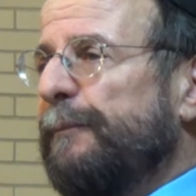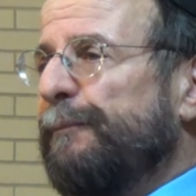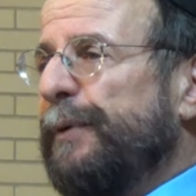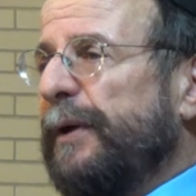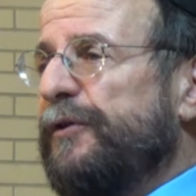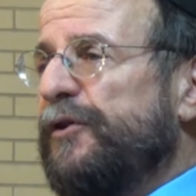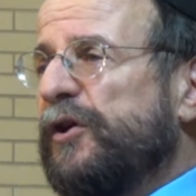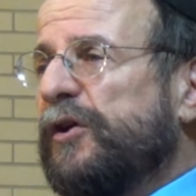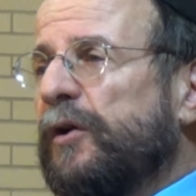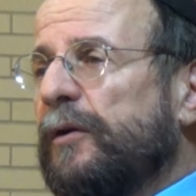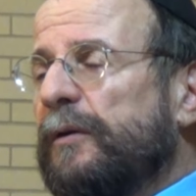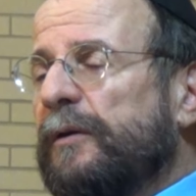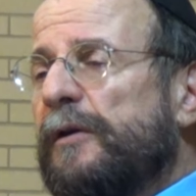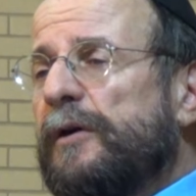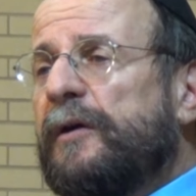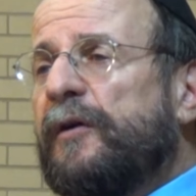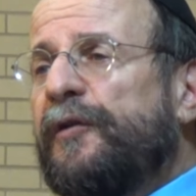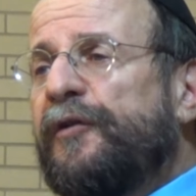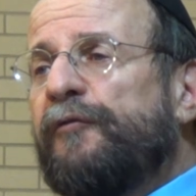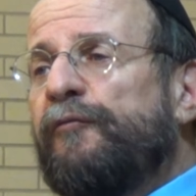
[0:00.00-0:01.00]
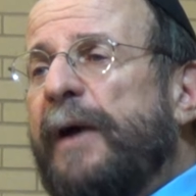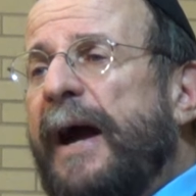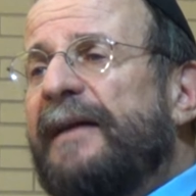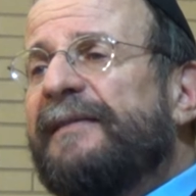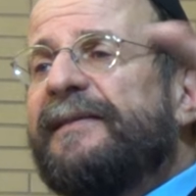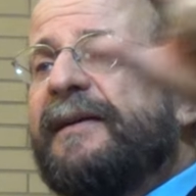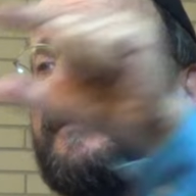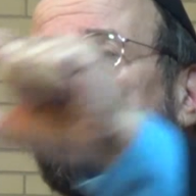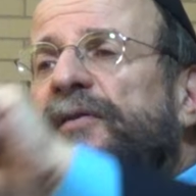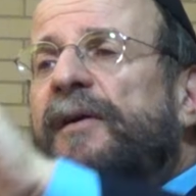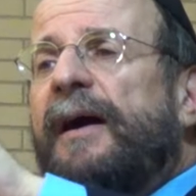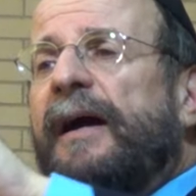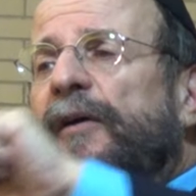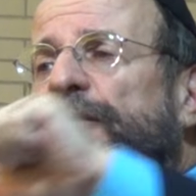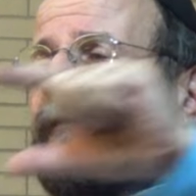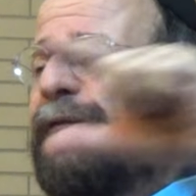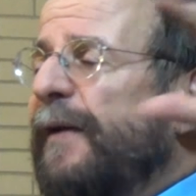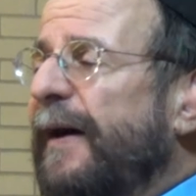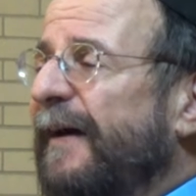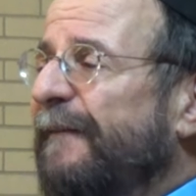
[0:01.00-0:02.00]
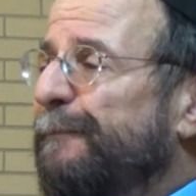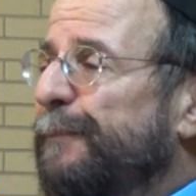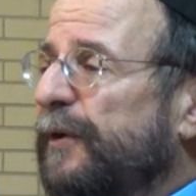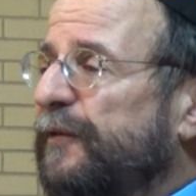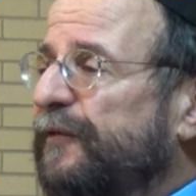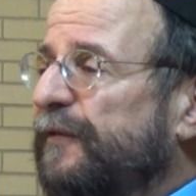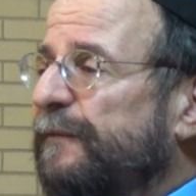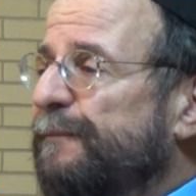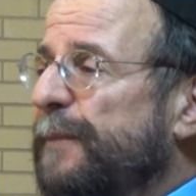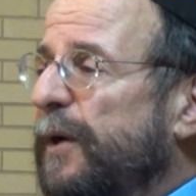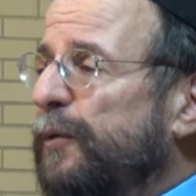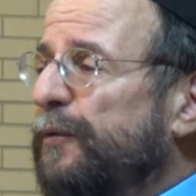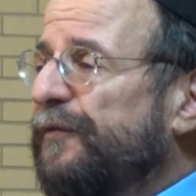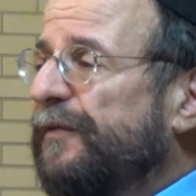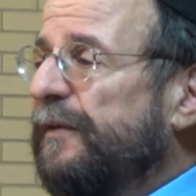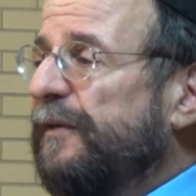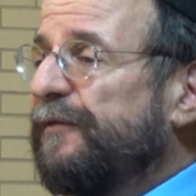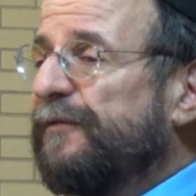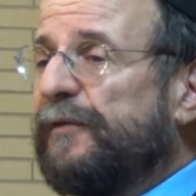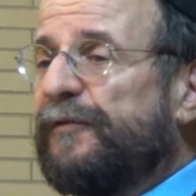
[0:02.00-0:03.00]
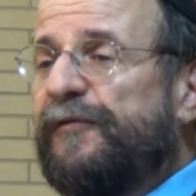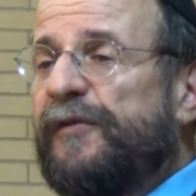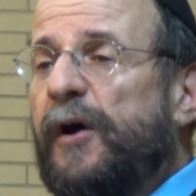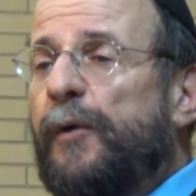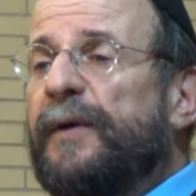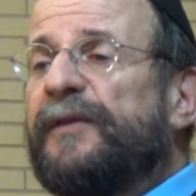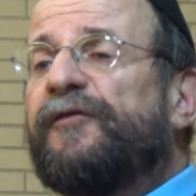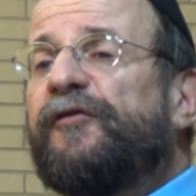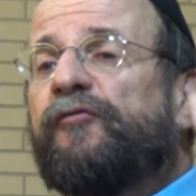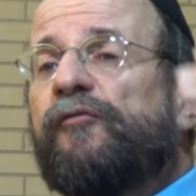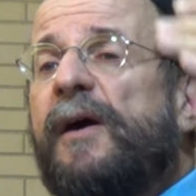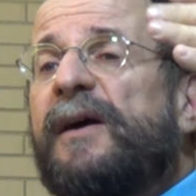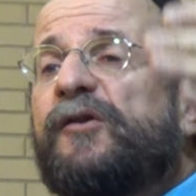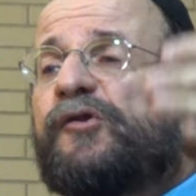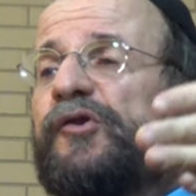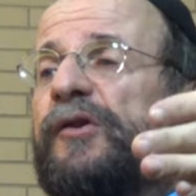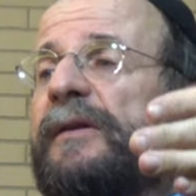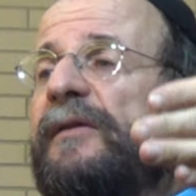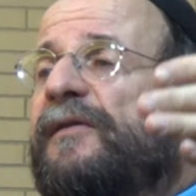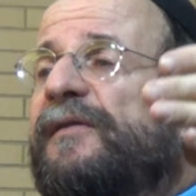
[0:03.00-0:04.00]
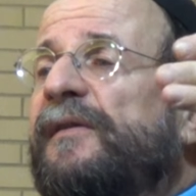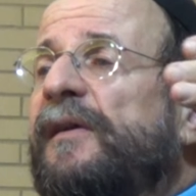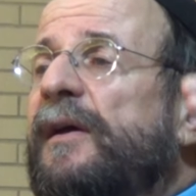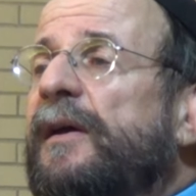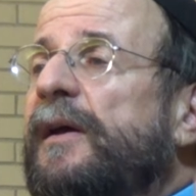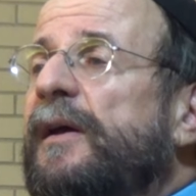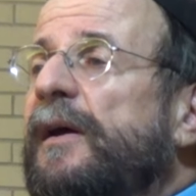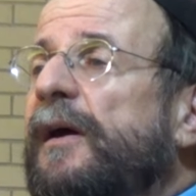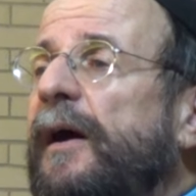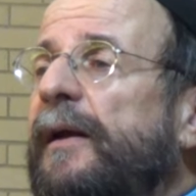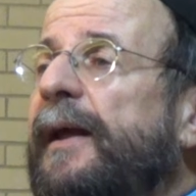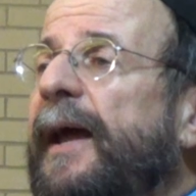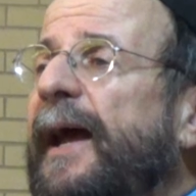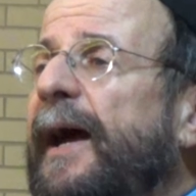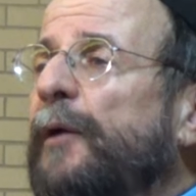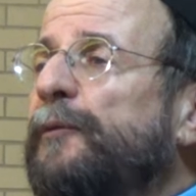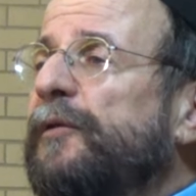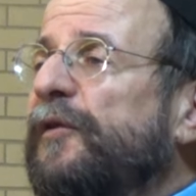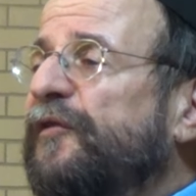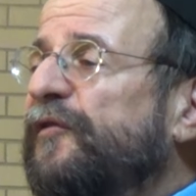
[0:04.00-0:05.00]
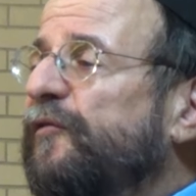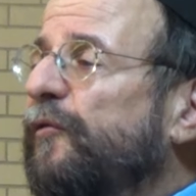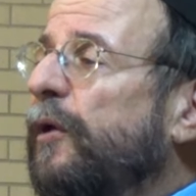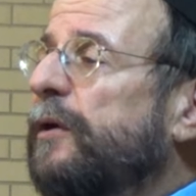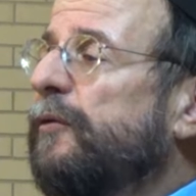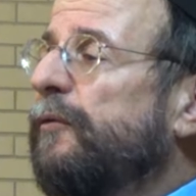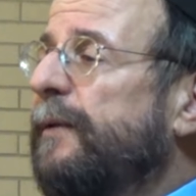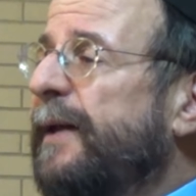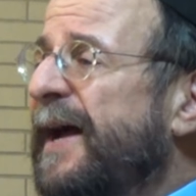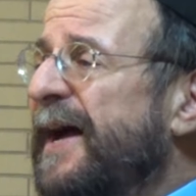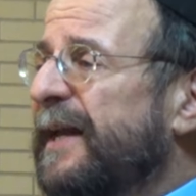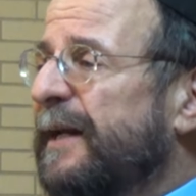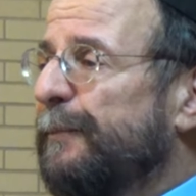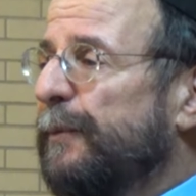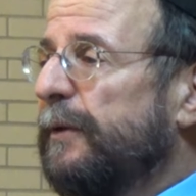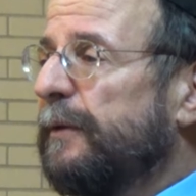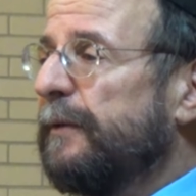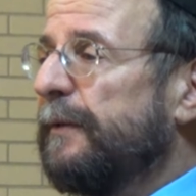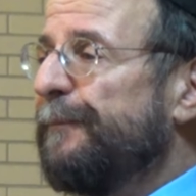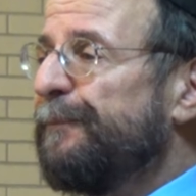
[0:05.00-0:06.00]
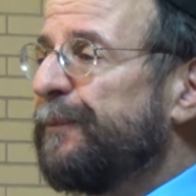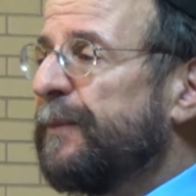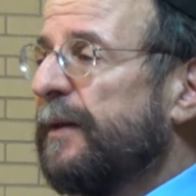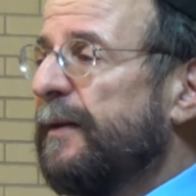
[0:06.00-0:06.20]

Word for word: But you could look throughout the entire five books of Moses, there's no instructions on how to slaughter an animal.